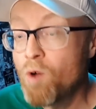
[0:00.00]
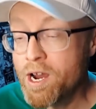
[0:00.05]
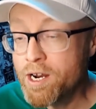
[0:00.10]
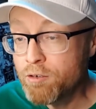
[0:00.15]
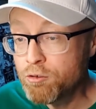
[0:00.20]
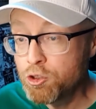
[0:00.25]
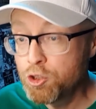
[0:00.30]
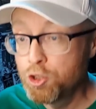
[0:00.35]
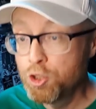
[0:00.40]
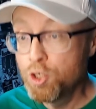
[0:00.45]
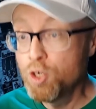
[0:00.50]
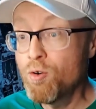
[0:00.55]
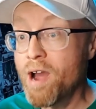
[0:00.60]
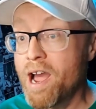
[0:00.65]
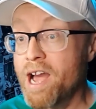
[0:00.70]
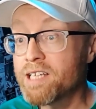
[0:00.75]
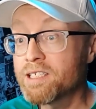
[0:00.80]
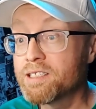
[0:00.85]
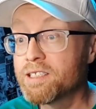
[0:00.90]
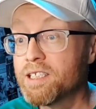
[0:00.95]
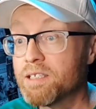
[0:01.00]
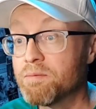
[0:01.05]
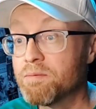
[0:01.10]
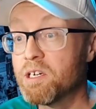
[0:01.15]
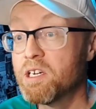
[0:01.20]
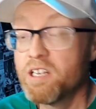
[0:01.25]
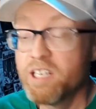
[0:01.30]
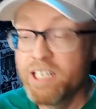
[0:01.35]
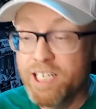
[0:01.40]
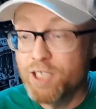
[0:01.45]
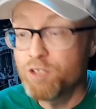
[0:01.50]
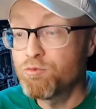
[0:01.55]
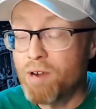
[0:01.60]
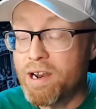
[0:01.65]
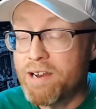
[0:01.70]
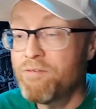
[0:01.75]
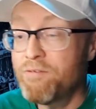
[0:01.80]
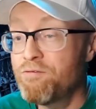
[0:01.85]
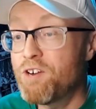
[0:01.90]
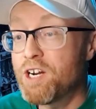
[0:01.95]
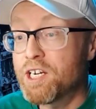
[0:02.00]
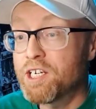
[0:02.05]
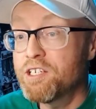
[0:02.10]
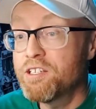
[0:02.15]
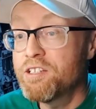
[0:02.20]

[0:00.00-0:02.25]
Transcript: don't you ask him? He's right f***ing